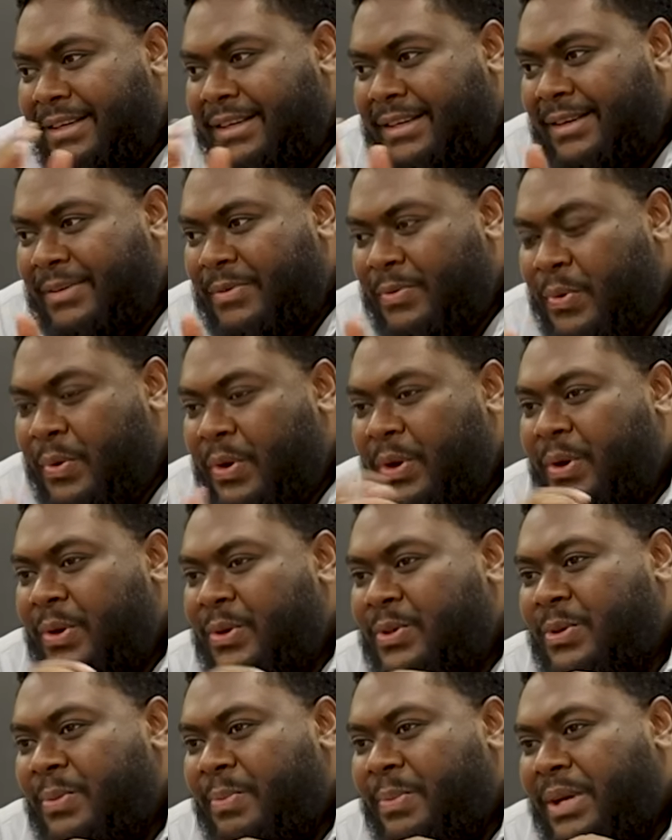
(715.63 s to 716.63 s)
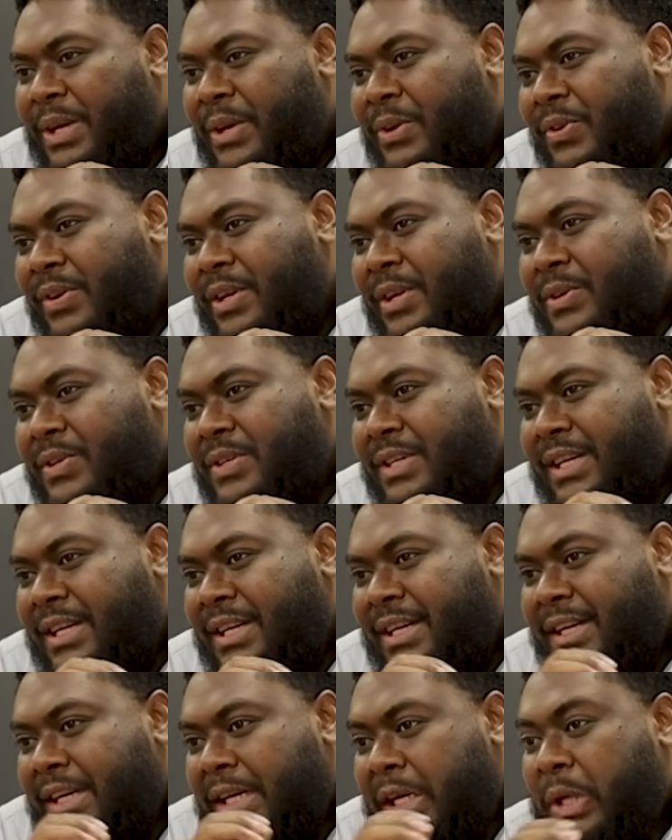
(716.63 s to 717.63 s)
we will also be
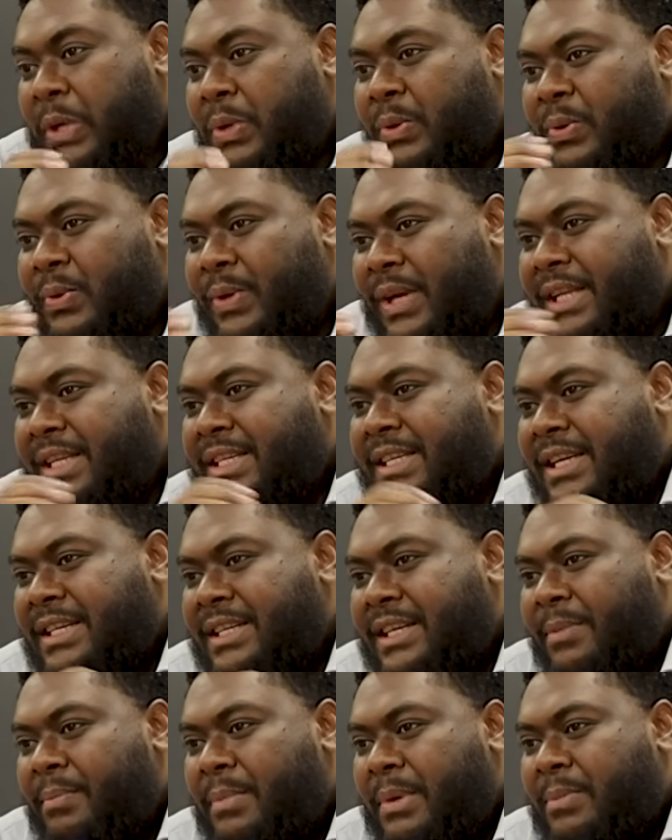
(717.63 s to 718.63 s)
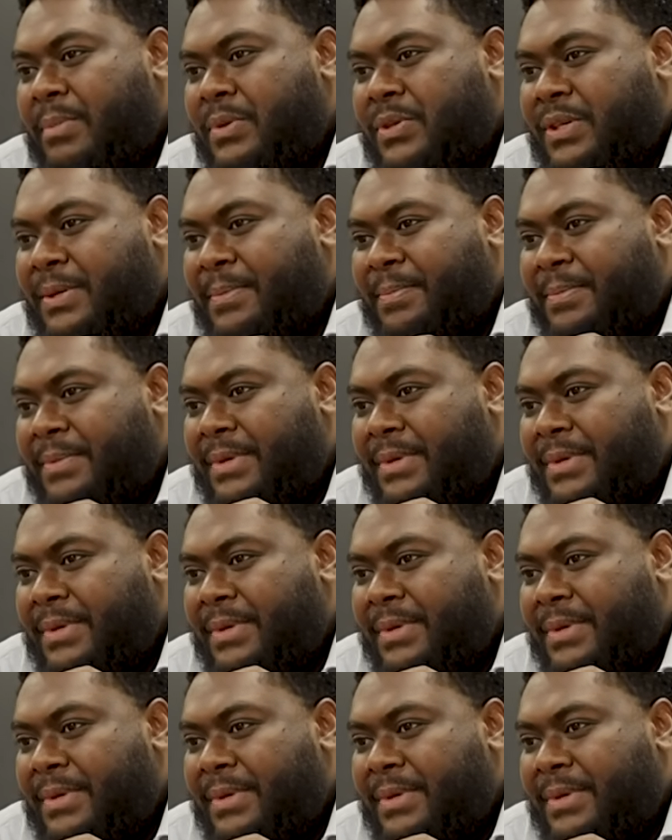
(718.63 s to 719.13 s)
introducing new to NCSL membership.